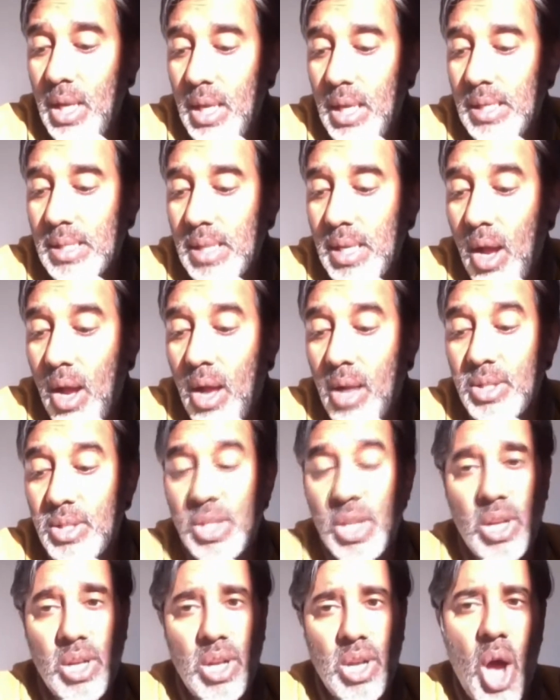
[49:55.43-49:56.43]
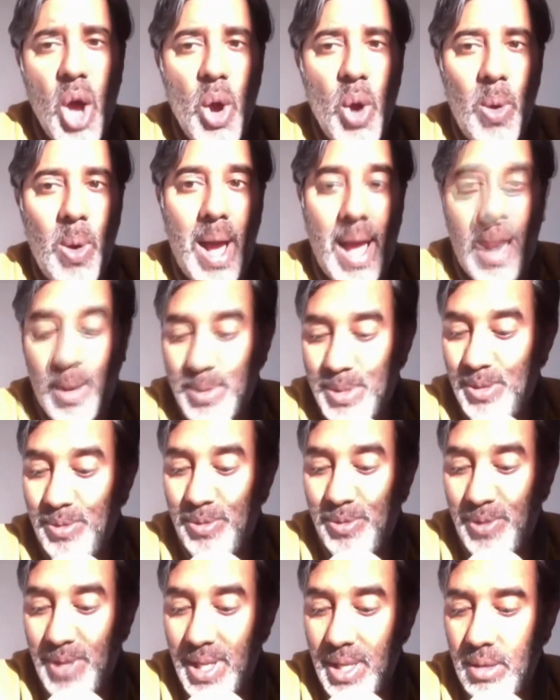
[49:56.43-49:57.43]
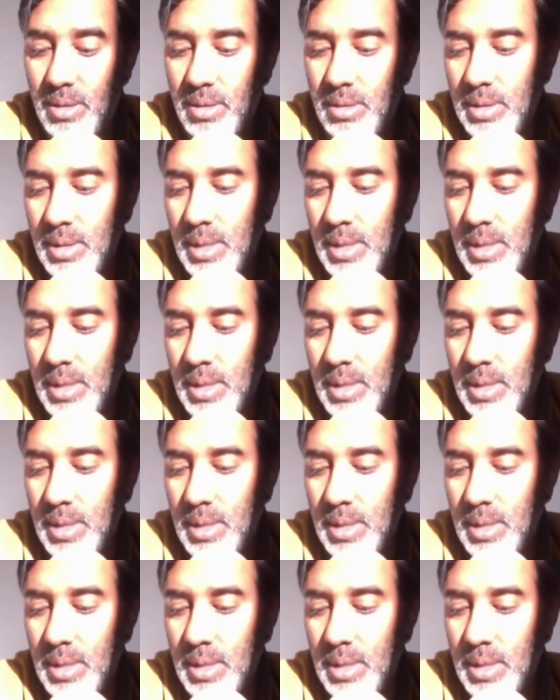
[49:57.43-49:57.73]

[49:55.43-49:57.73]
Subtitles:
It's hard to know how to feel.